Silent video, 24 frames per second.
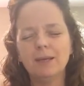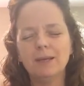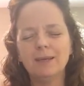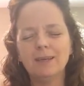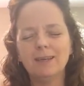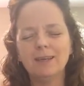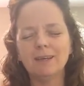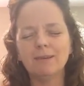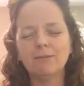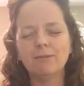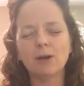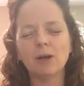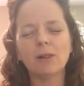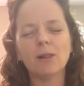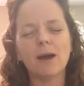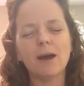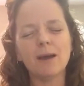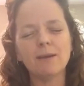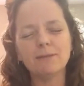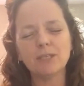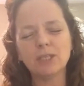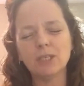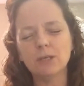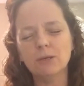give our
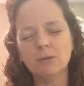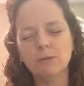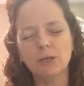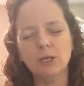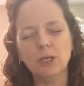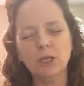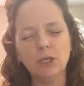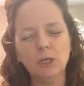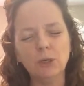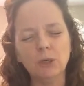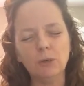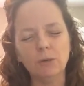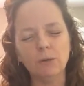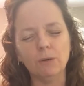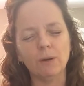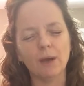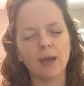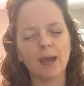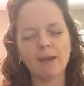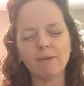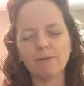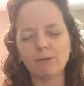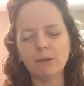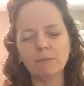lives to You anew
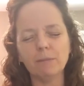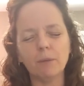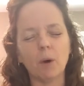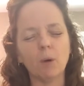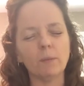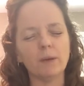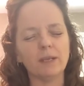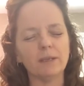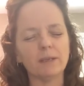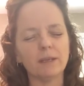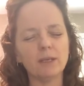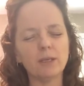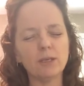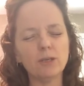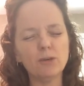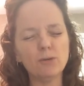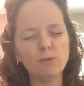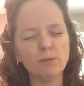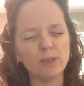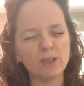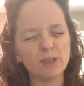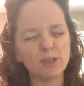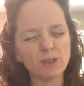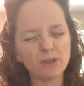every moment, that You
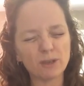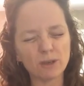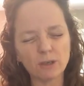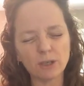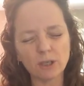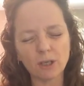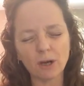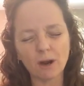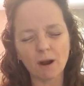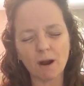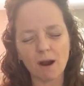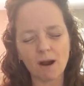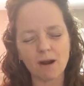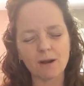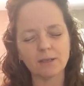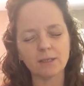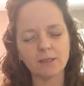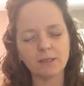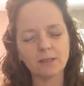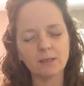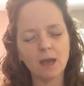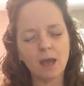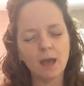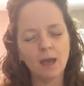would search our
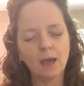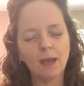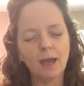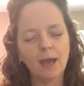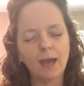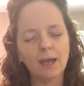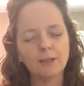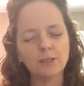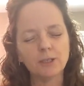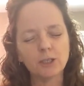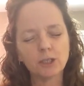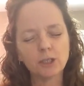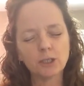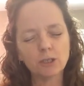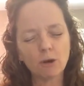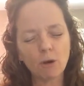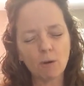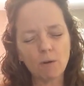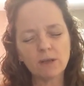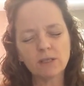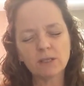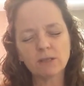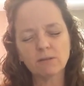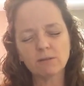hearts and
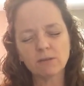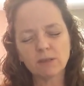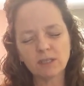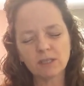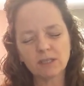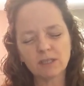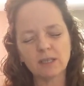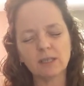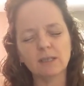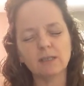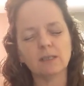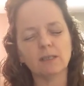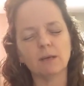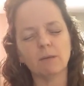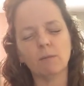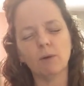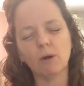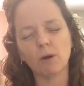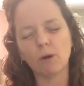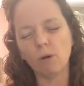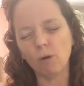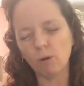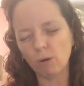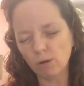show us those things that
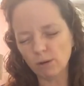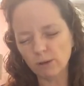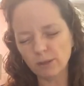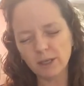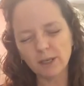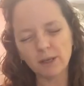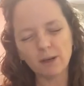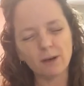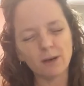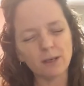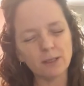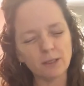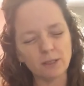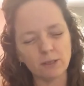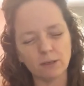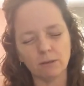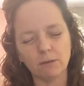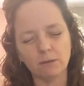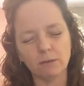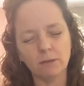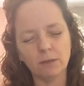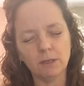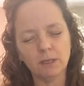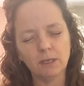we're holding on
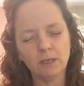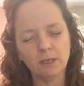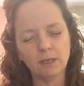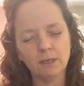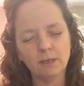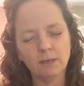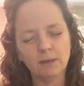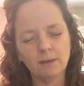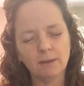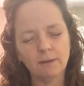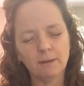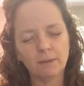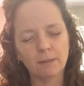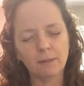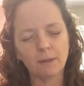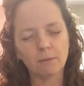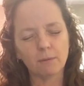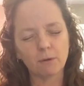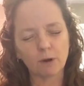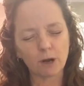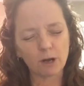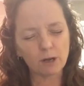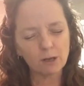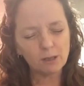to, that
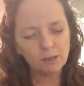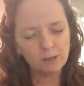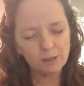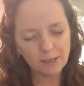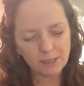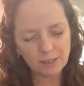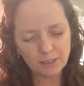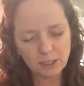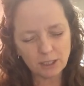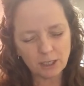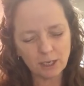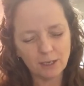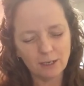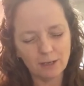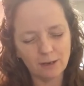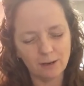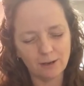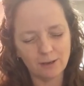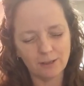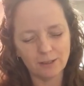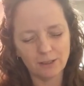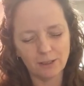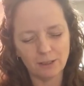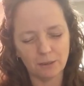we're clenching
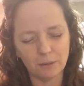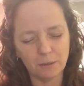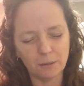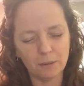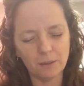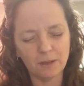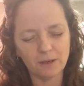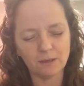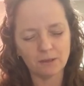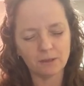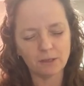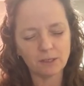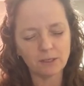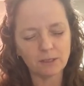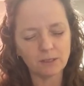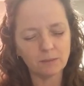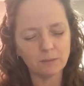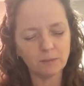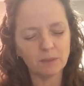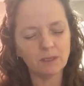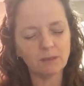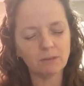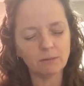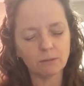on to, that are
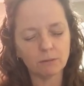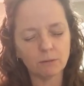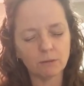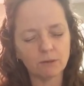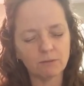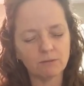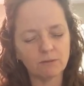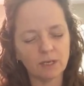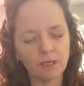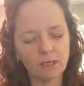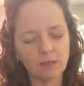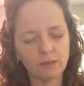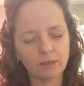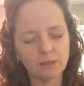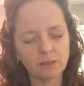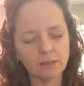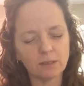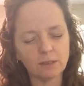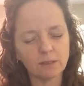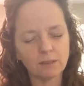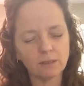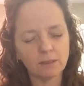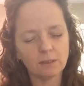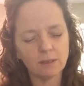slipping through our
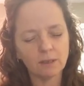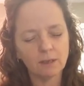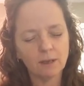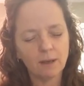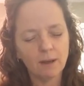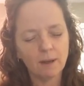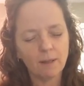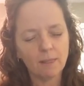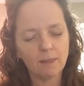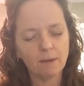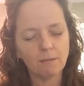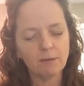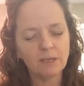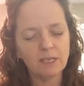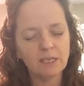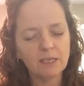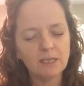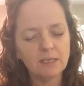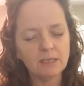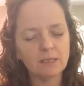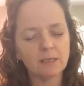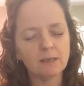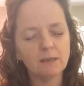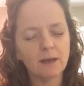fingers, that we
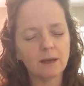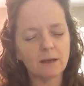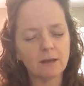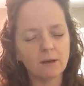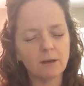need to let